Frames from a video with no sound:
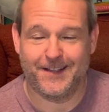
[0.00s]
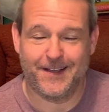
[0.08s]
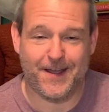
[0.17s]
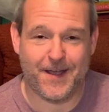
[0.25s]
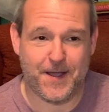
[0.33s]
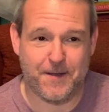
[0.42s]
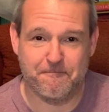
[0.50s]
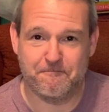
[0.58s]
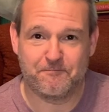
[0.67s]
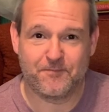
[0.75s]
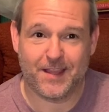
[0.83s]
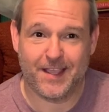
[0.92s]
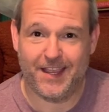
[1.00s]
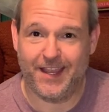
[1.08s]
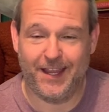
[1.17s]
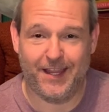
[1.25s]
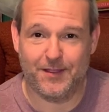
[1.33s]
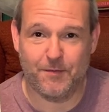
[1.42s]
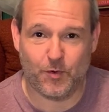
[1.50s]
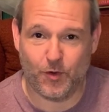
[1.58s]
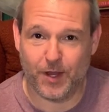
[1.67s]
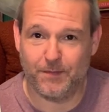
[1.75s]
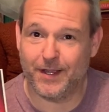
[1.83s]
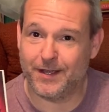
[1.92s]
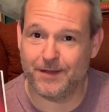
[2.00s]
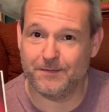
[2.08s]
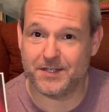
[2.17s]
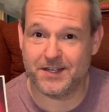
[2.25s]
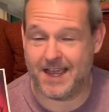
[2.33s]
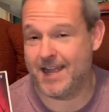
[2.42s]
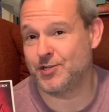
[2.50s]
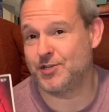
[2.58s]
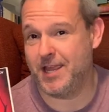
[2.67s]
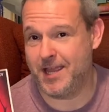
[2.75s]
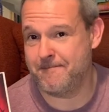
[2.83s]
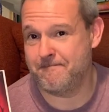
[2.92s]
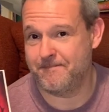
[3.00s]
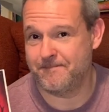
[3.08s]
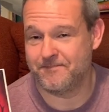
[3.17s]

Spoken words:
The boy becomes attached to him,